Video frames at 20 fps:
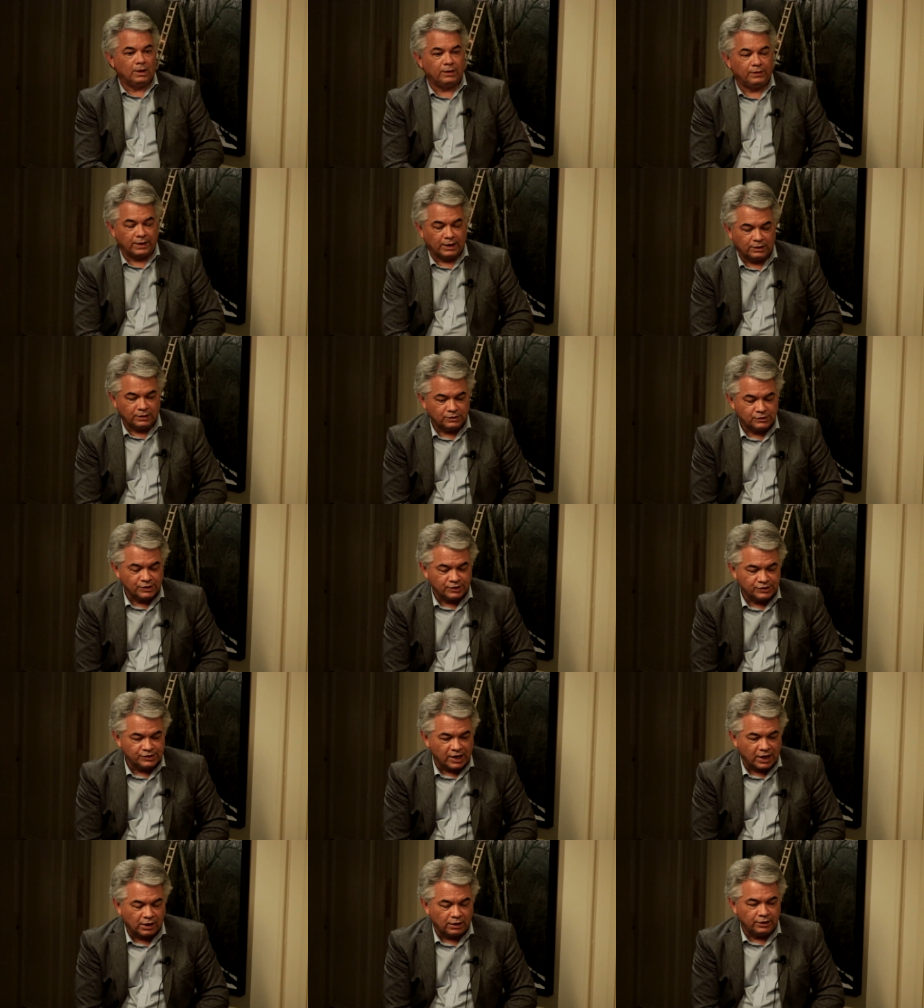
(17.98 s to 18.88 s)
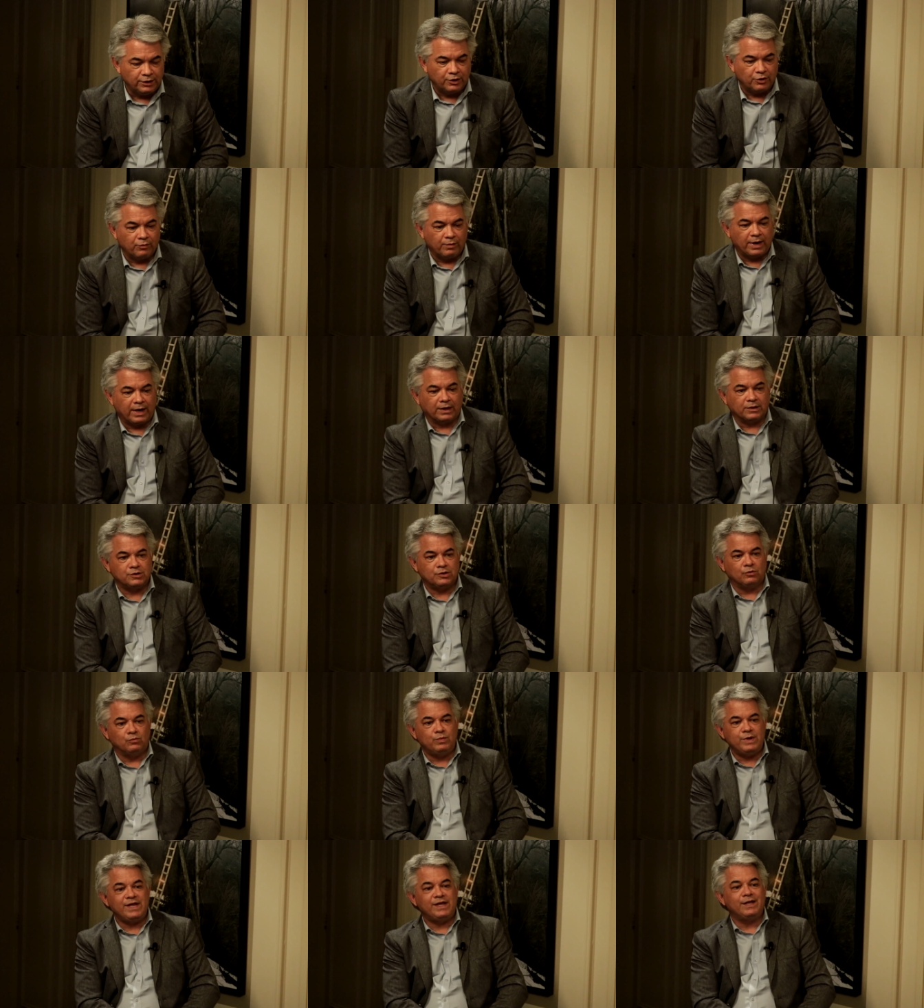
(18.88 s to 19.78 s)
That is exactly correct.
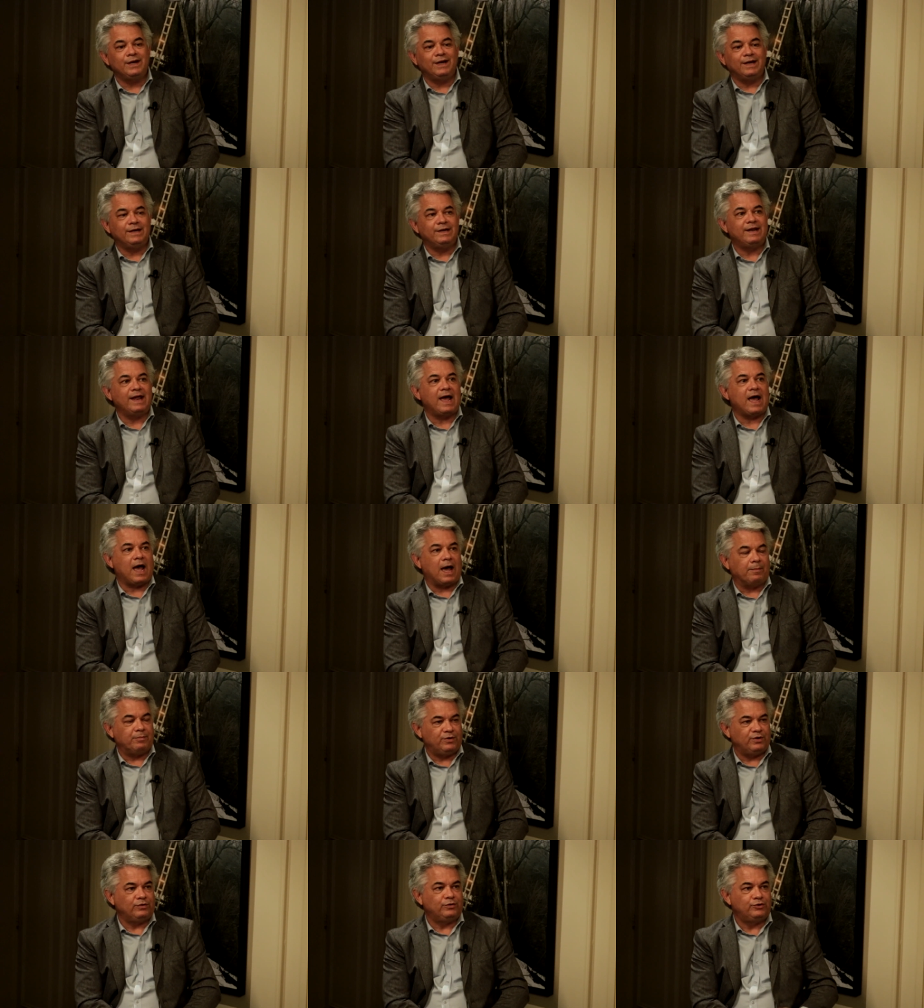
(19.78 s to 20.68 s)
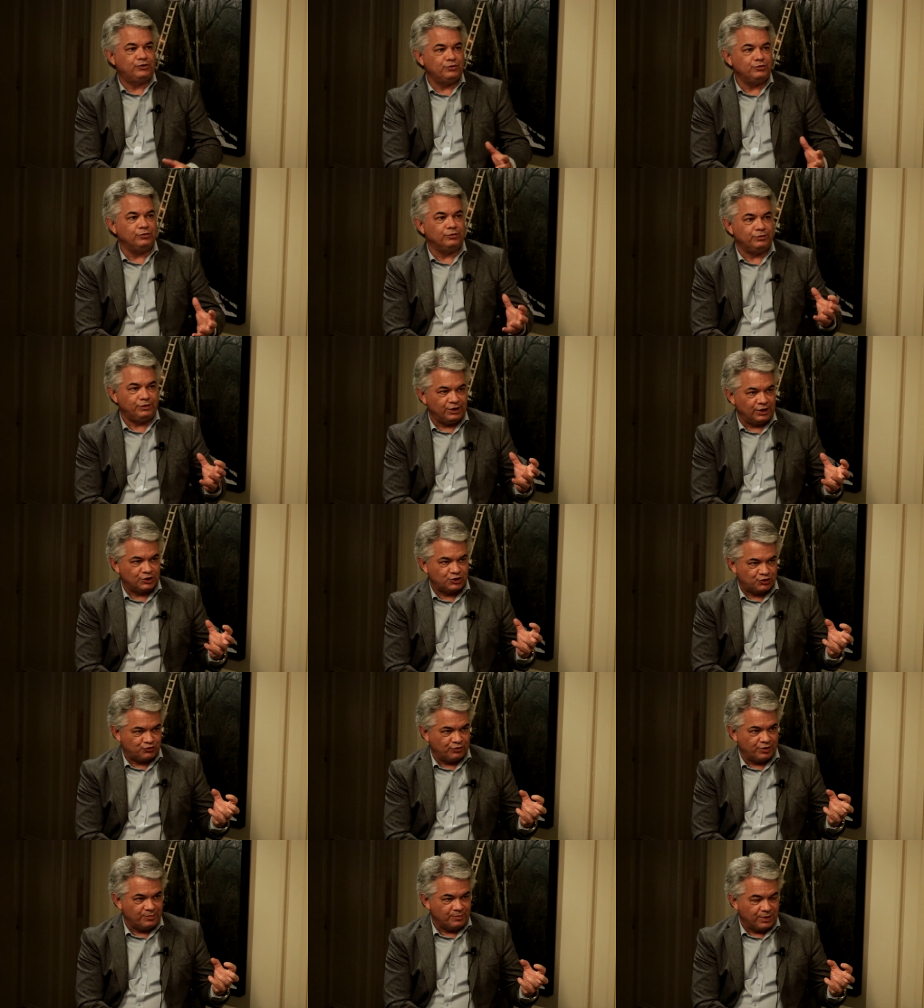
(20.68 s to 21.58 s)
So we can adapt to the
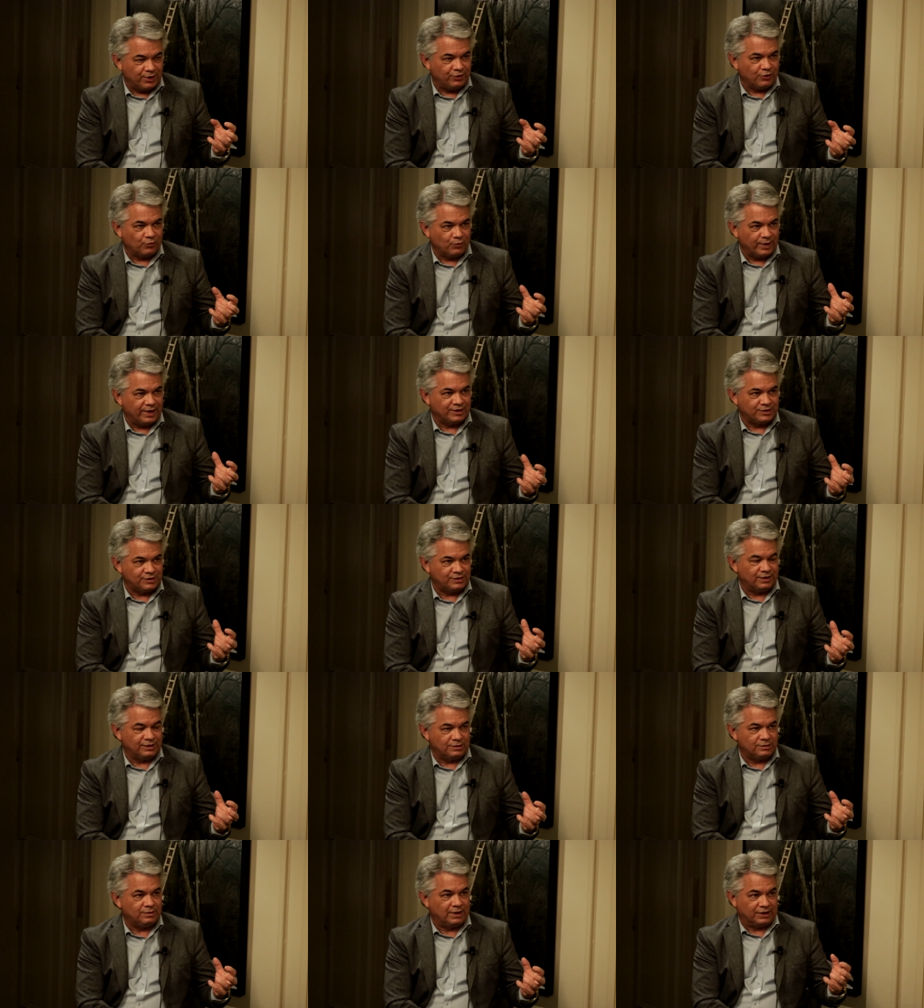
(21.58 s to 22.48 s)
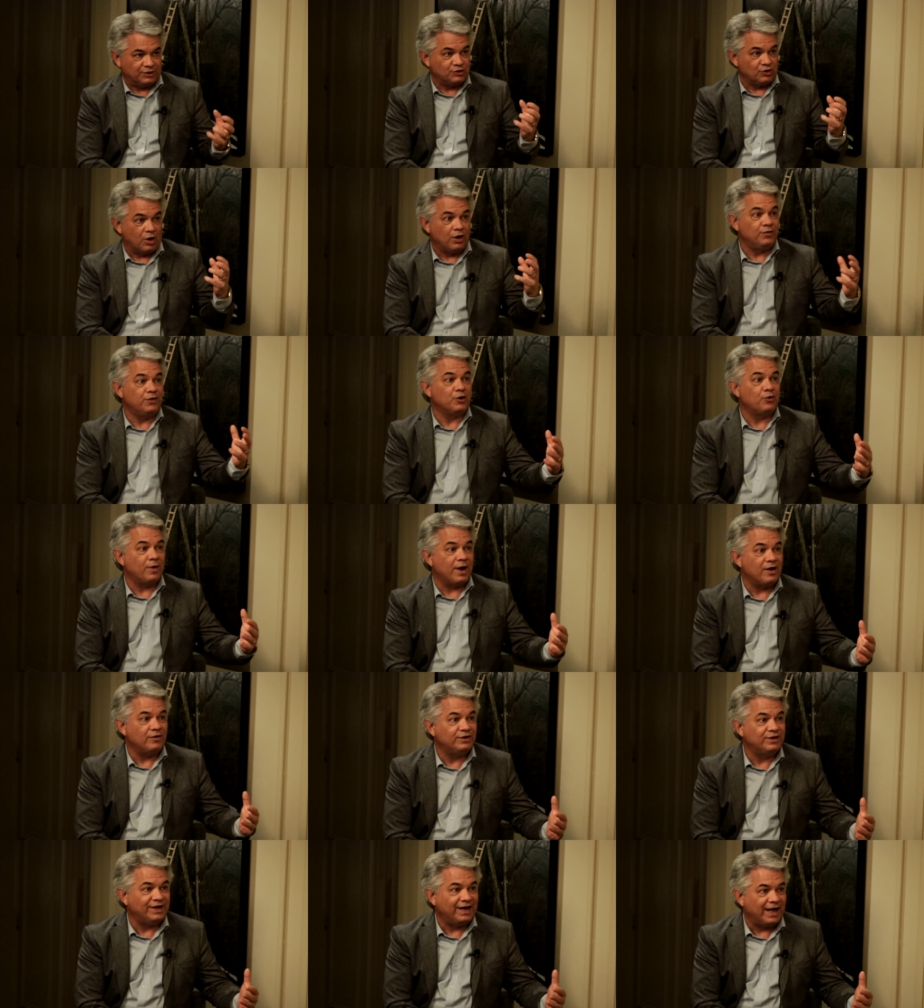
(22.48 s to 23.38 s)
extreme weather risk that, that's on the
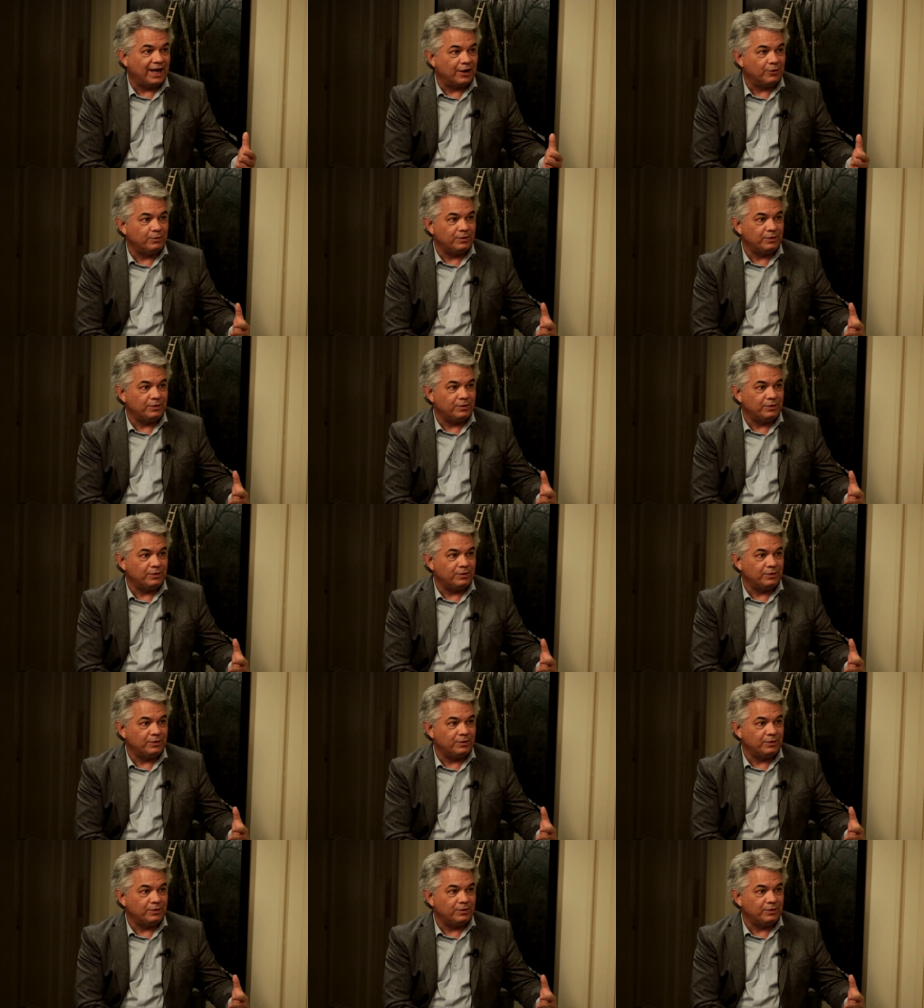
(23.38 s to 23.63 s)
ground today.